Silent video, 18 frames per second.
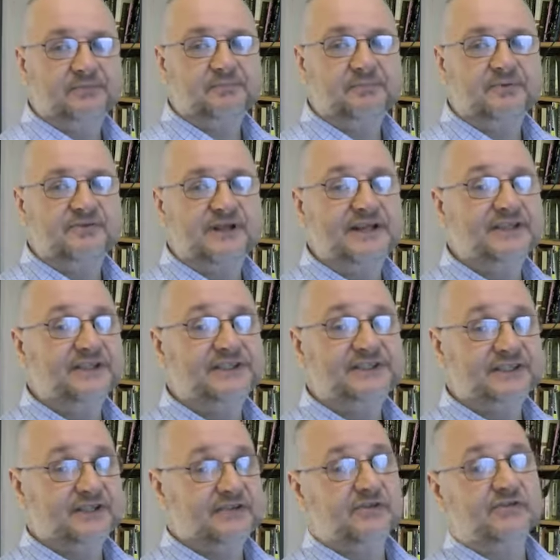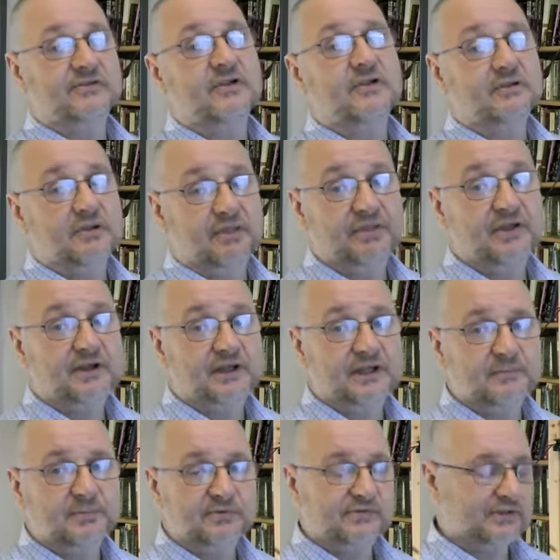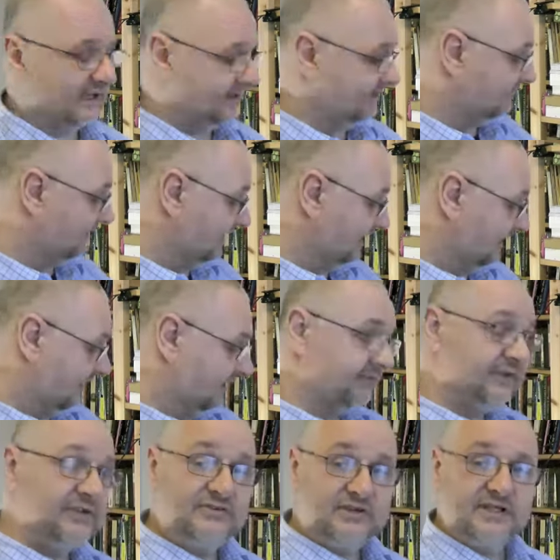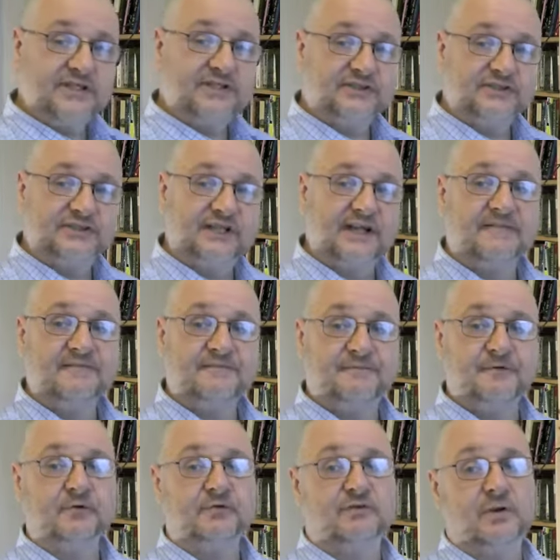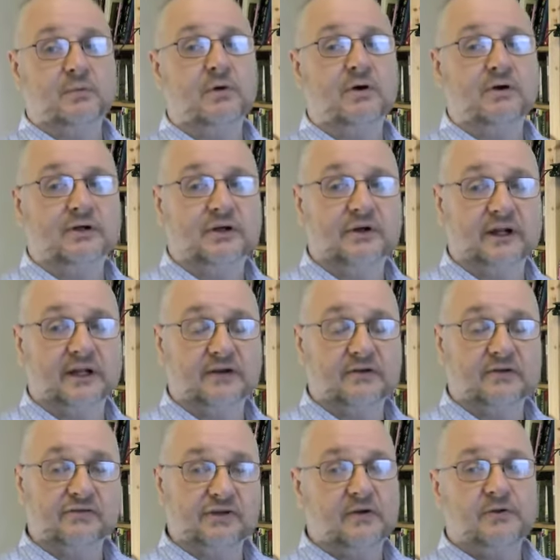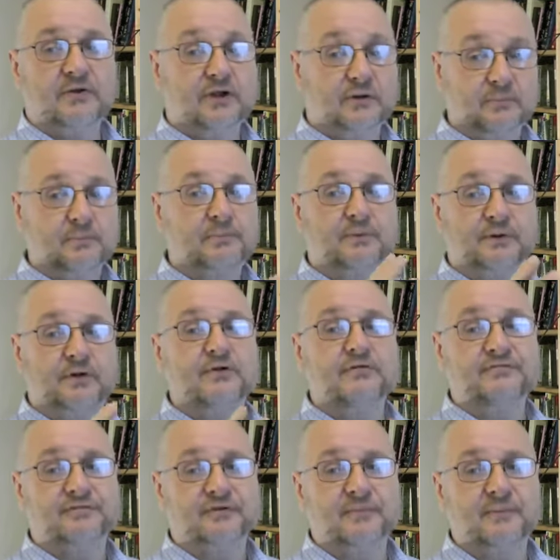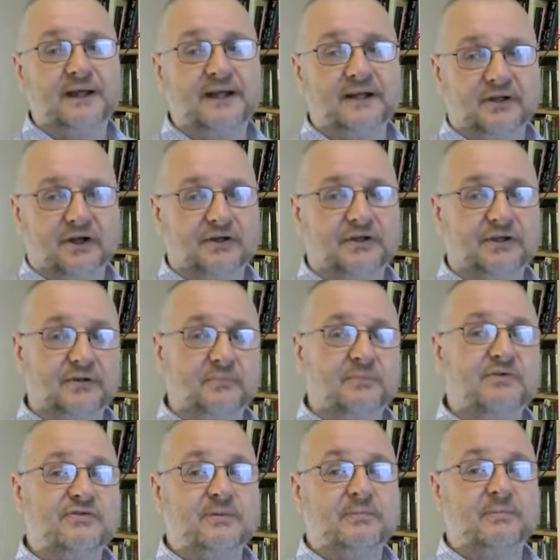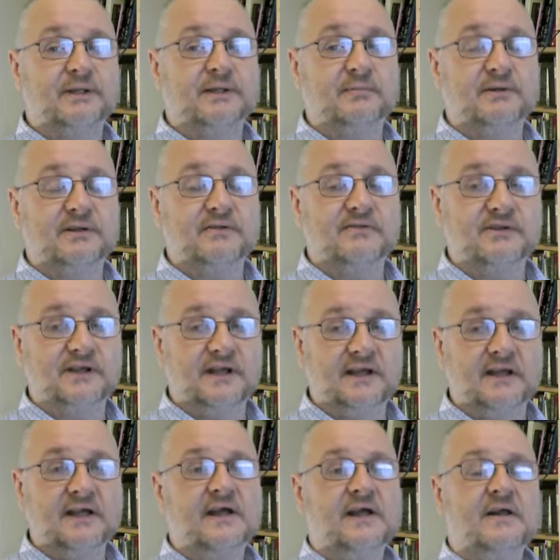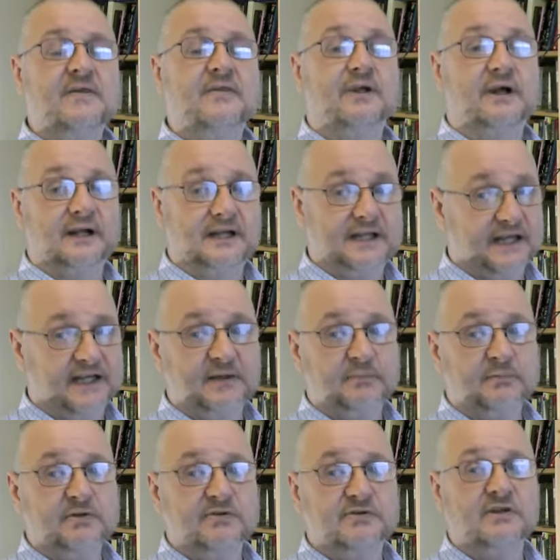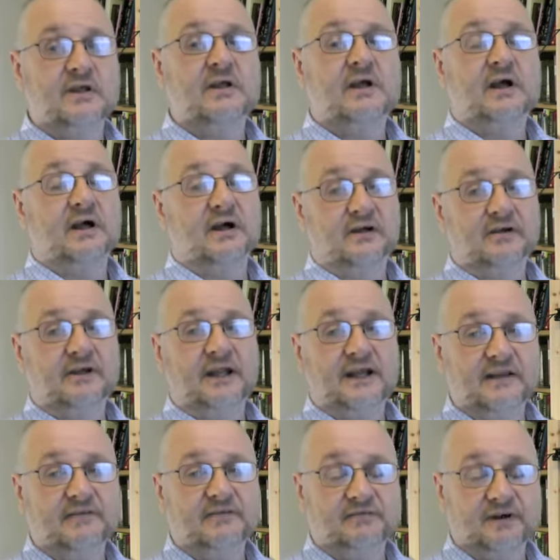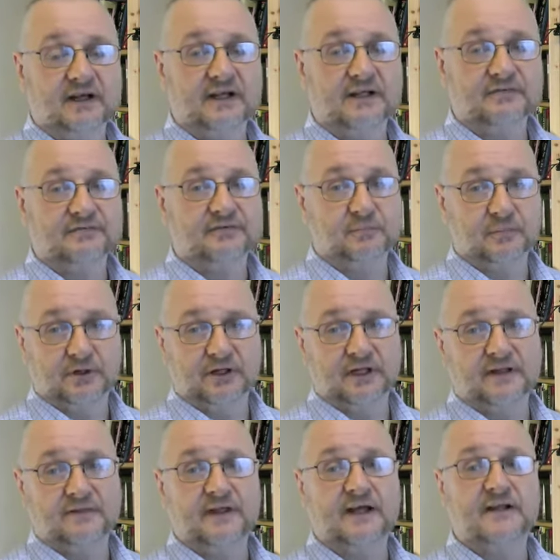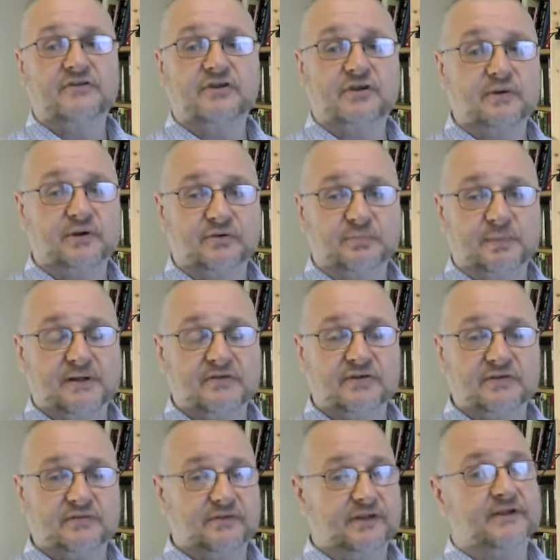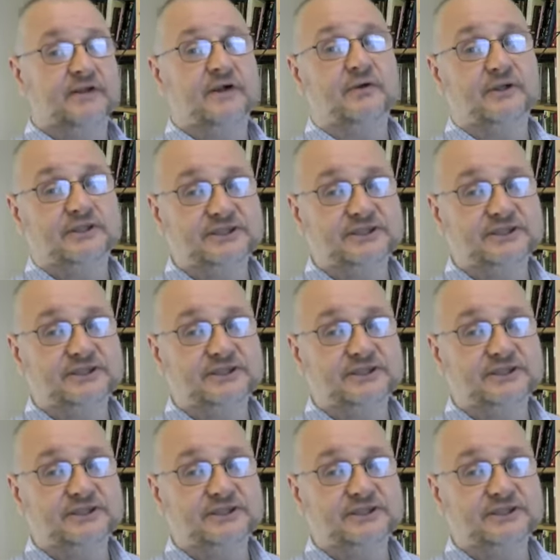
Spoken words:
percentage is 30%, and the teachers get 41 grand. So you can prove from that, can't you, Mr. BBC, that academies aren't any value for money. They're too expensive and they don't